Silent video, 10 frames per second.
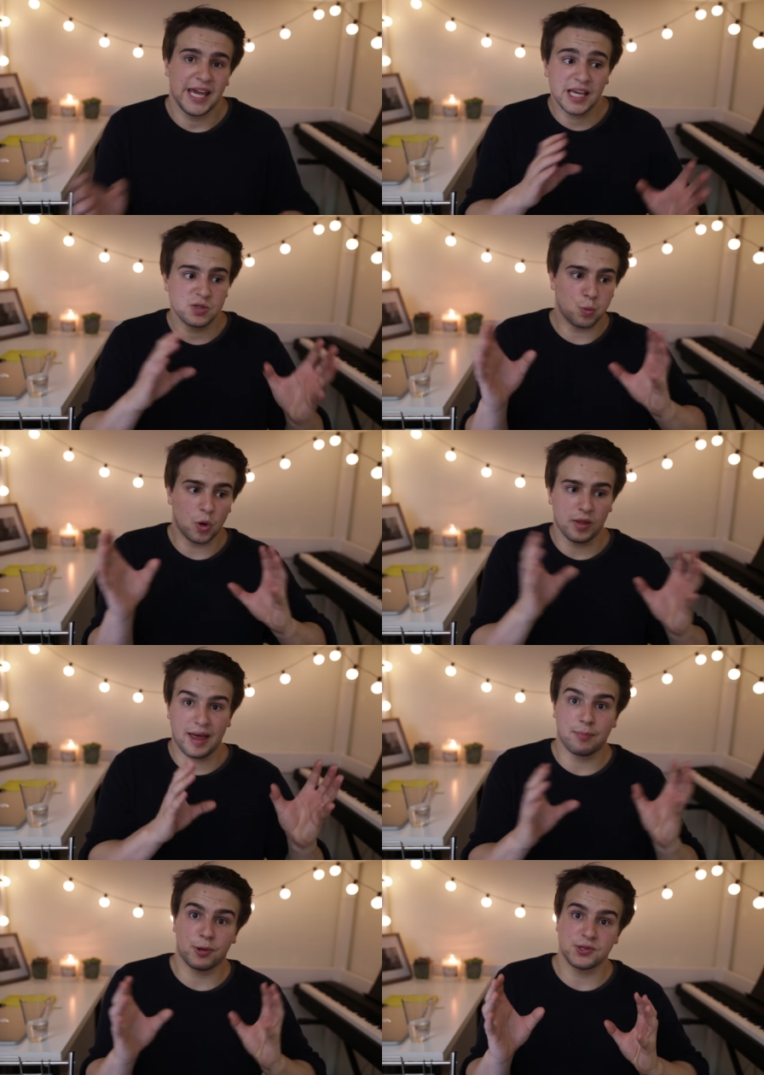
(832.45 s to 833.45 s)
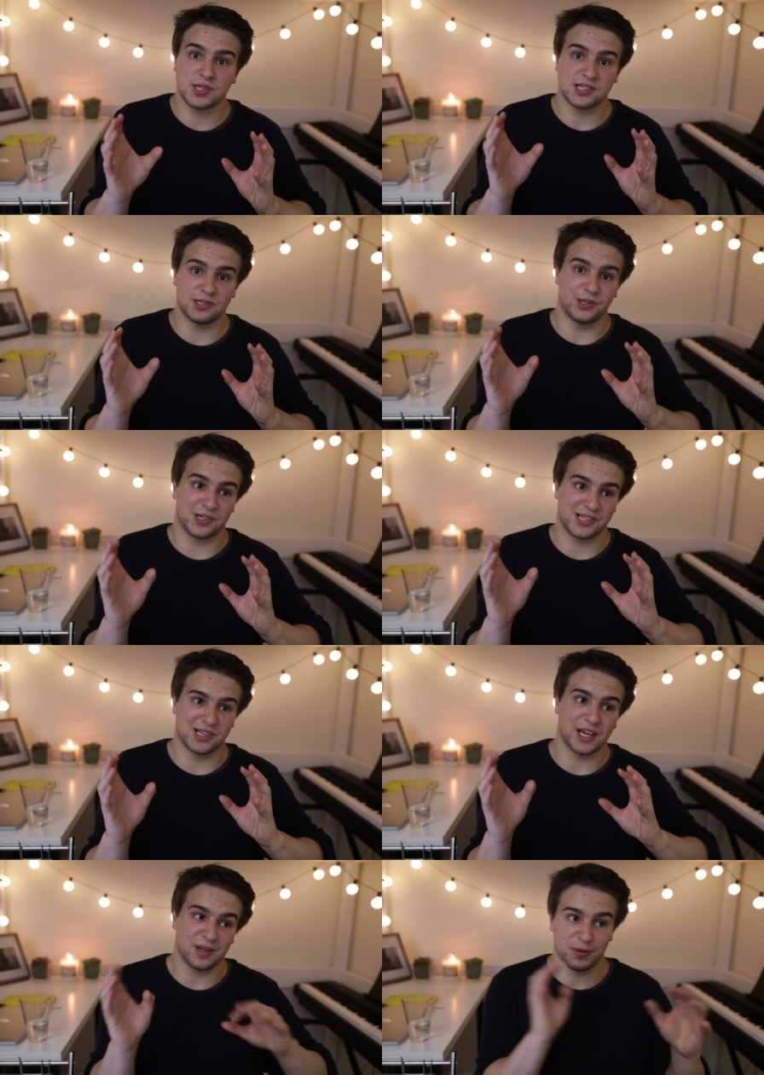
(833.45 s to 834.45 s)
Here's what that process looks
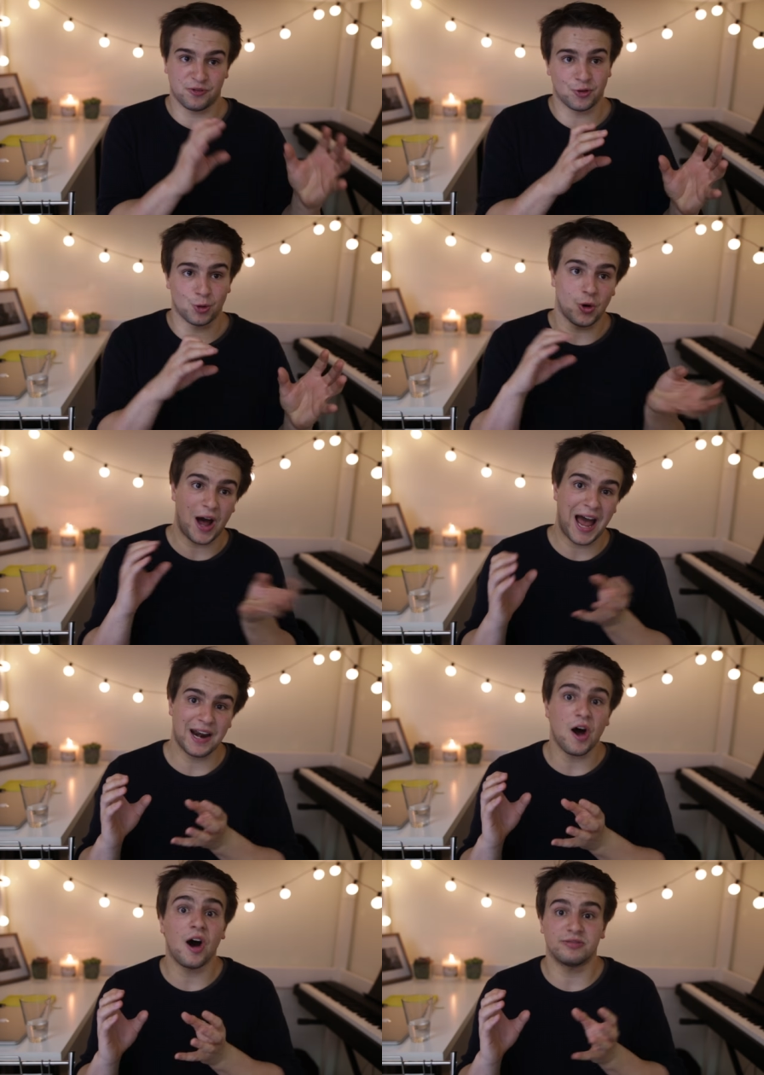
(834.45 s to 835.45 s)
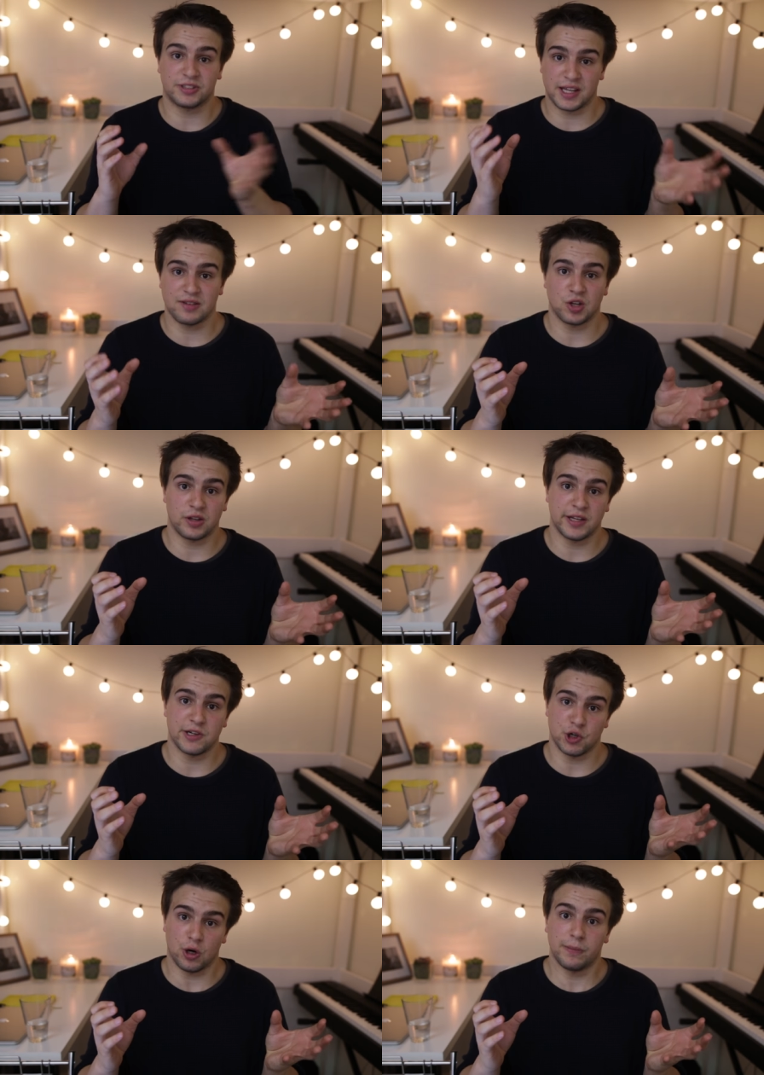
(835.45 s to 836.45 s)
like before and after they've done their
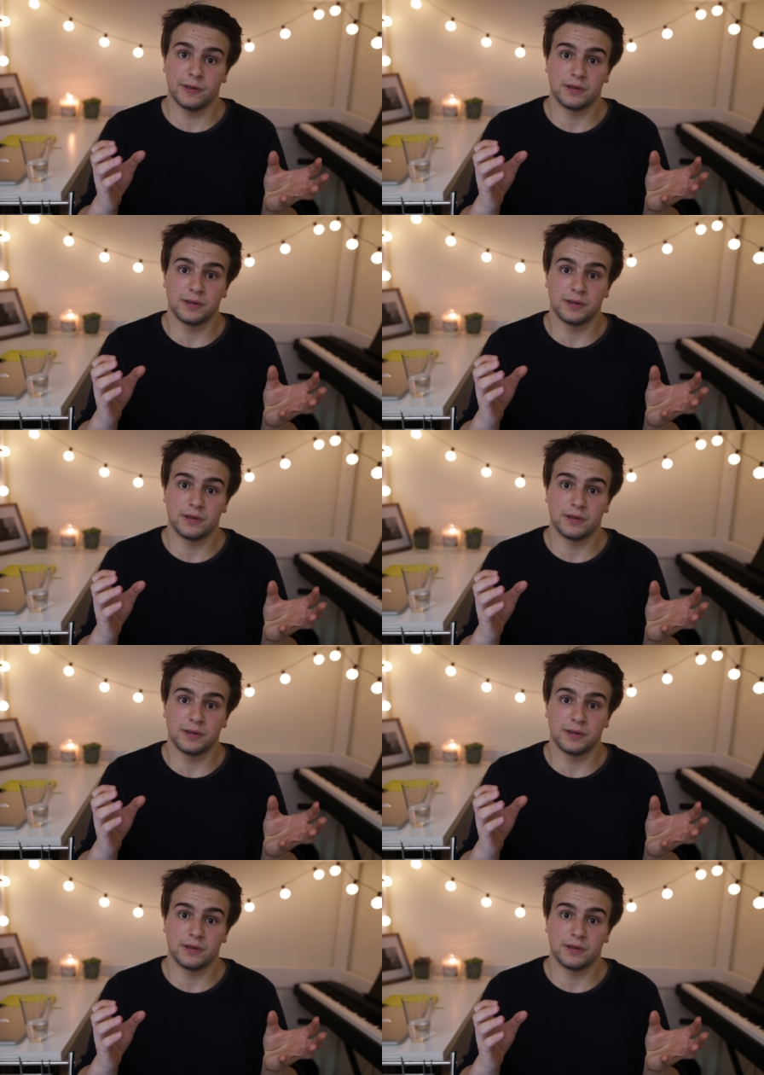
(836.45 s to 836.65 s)
job.